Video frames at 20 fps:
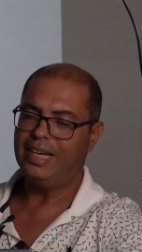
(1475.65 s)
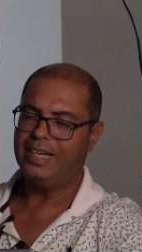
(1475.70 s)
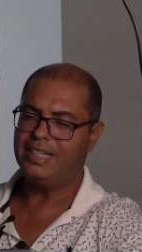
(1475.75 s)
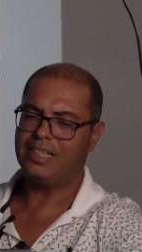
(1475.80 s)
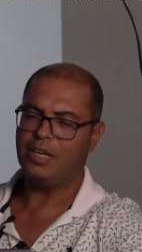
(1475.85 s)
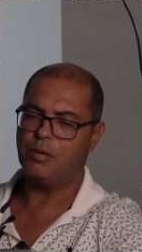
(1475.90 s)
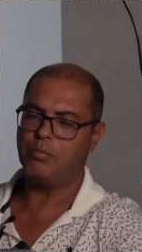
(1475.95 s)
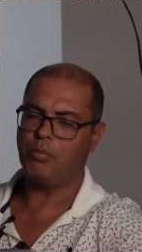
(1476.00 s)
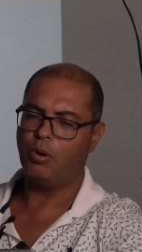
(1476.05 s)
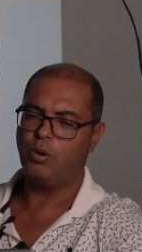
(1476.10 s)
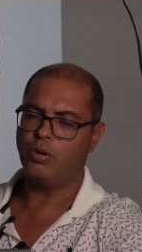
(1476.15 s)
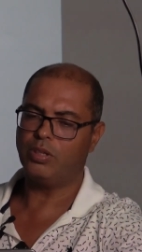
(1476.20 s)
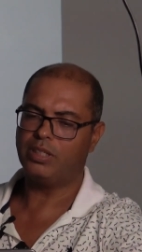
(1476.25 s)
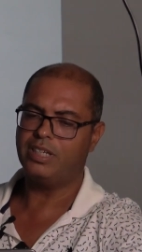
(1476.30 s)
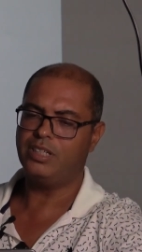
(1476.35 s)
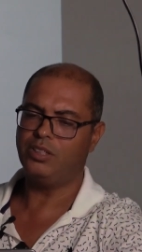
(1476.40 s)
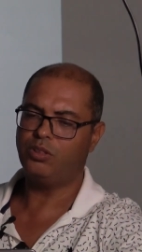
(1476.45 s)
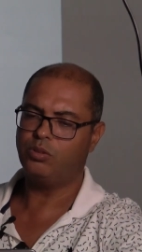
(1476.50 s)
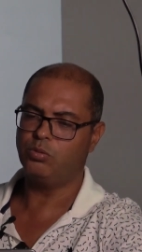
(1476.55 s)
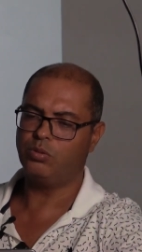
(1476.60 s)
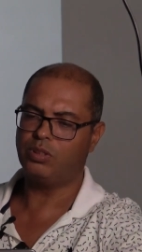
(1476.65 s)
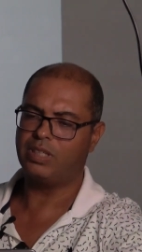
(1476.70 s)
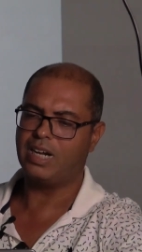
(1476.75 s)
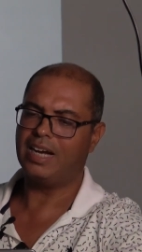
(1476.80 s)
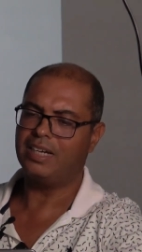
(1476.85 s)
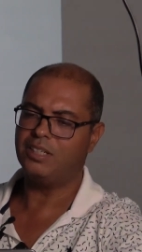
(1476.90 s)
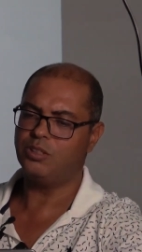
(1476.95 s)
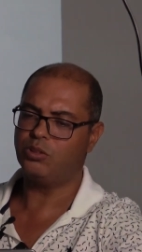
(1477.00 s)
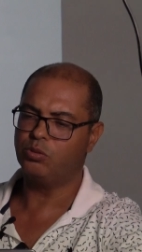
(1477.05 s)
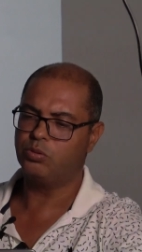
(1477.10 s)
it's important to
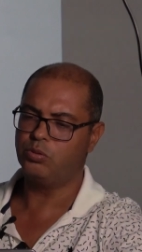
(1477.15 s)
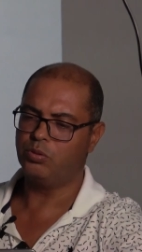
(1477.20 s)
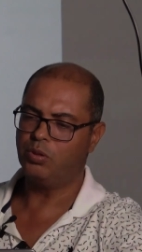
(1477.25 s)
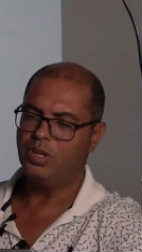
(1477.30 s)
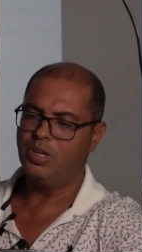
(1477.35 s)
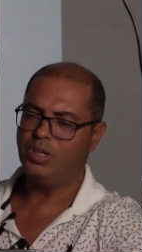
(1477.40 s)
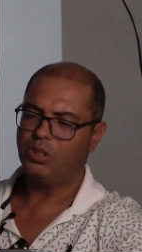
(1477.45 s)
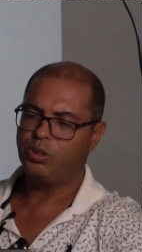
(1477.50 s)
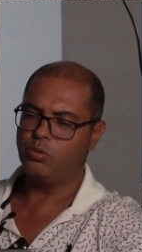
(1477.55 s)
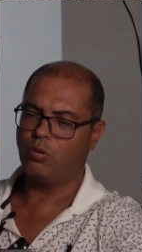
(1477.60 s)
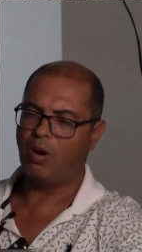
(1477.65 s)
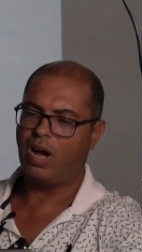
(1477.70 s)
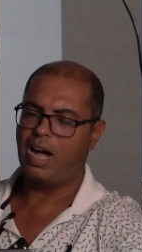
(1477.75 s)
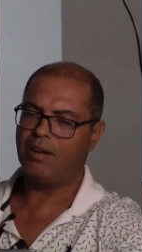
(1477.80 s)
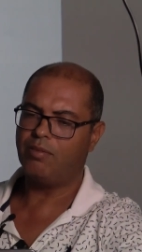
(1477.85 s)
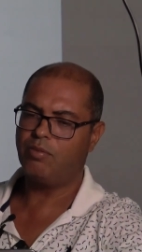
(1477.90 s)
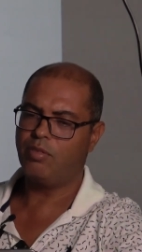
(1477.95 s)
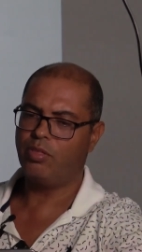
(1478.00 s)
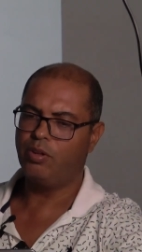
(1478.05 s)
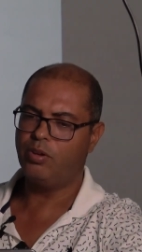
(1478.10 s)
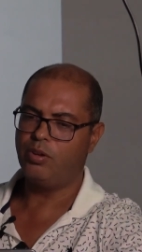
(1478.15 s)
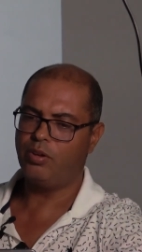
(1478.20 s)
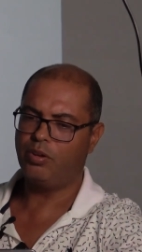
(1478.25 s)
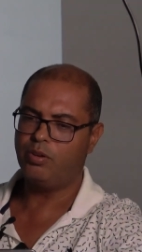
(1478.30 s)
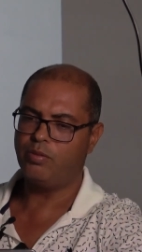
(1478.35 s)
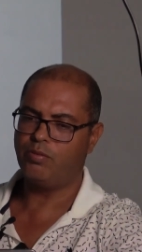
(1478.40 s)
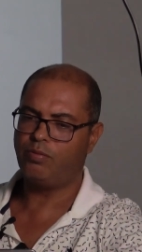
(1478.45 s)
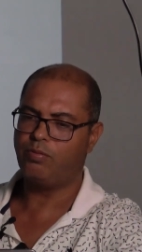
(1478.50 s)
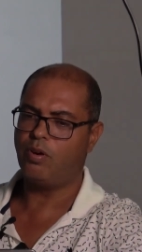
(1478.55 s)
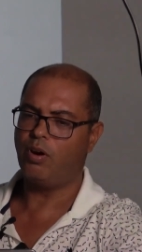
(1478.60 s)
try to have
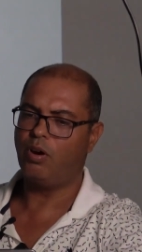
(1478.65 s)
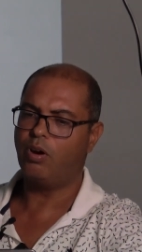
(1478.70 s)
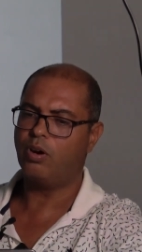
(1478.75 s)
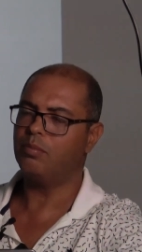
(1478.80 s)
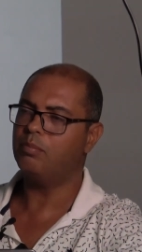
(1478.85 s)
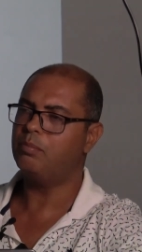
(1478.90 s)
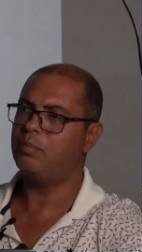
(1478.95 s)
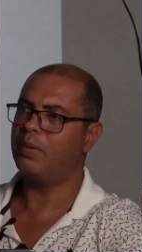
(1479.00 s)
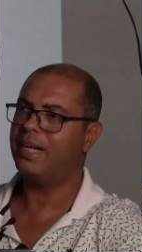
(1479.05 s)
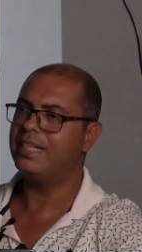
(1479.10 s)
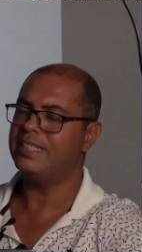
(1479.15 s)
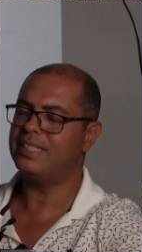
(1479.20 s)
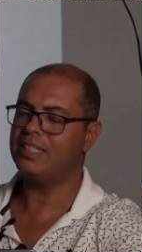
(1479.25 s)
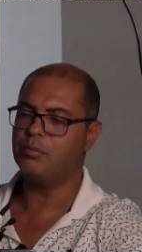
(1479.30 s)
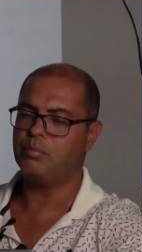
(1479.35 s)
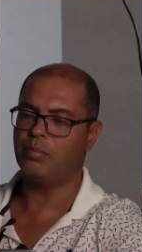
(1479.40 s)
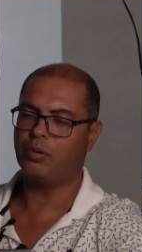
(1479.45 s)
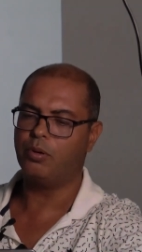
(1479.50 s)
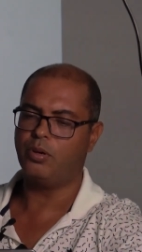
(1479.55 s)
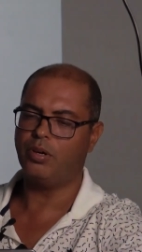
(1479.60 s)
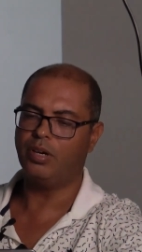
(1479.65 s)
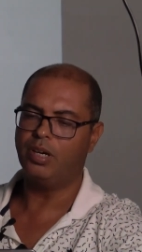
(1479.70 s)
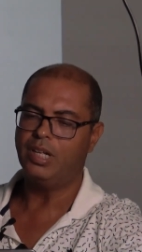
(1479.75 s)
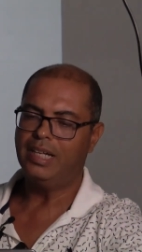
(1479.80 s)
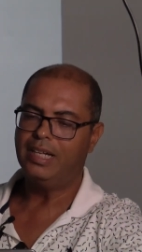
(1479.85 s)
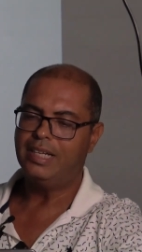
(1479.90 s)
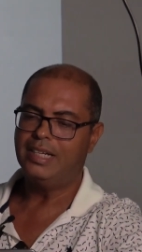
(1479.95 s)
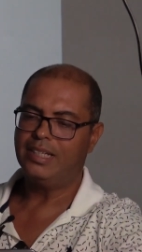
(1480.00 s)
the four principles